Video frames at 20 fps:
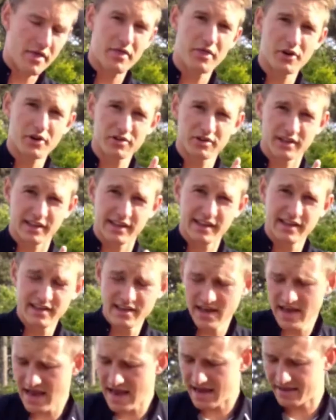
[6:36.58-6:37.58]
Thirdly,
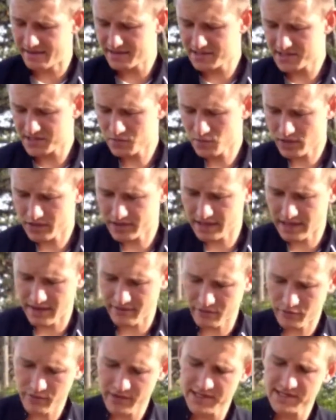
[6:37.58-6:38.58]
and this is one that
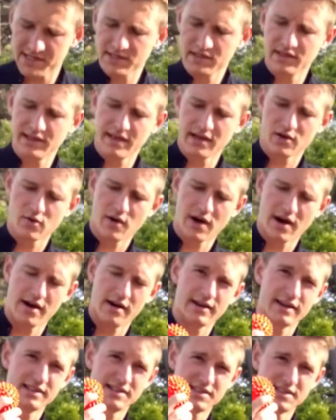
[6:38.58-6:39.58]
I've recently
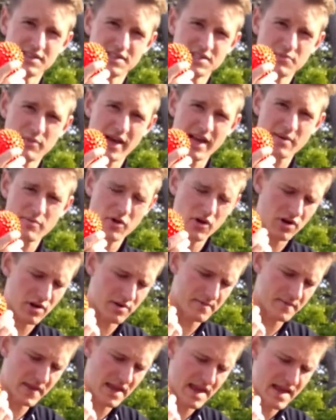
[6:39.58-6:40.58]
acquired, is the spike ball.
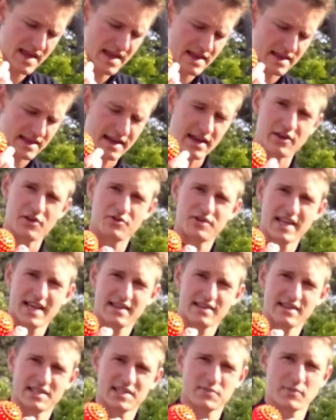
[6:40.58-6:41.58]
Now you
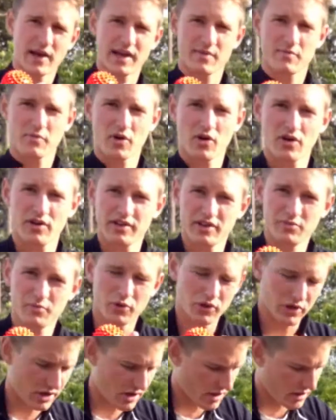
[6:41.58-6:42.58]
take the spike ball, you
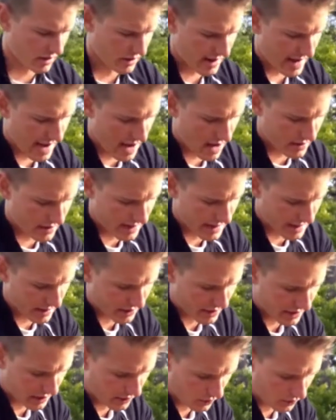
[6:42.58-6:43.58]
put it on the ground, and
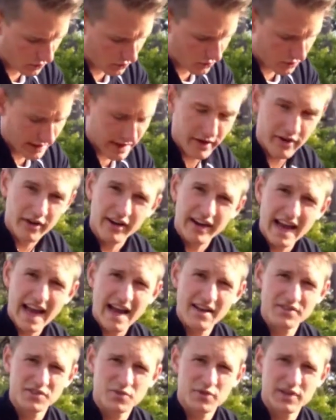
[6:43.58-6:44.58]
you're going to roll out your
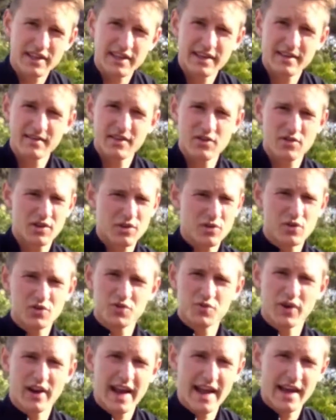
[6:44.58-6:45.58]
calves with it. You can
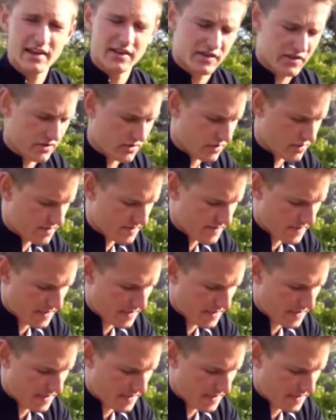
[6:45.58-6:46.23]
use your hand too.